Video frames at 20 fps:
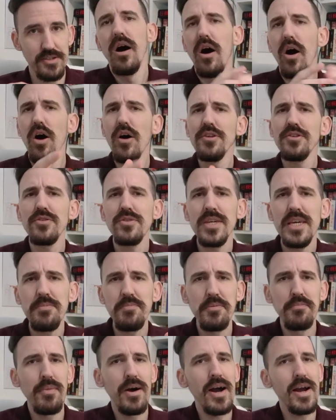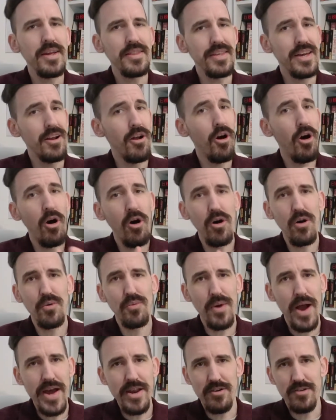Also keep in mind that all
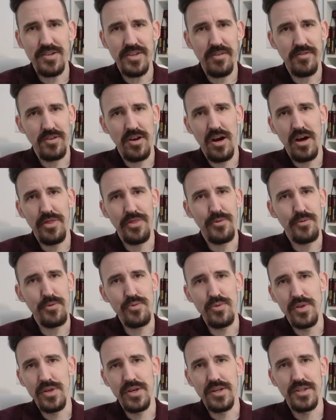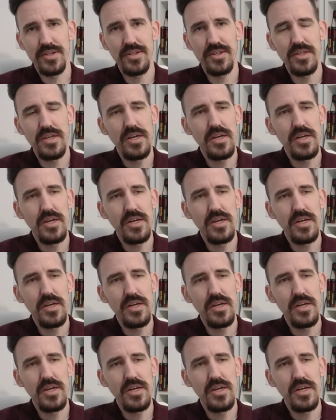writers have gone through this.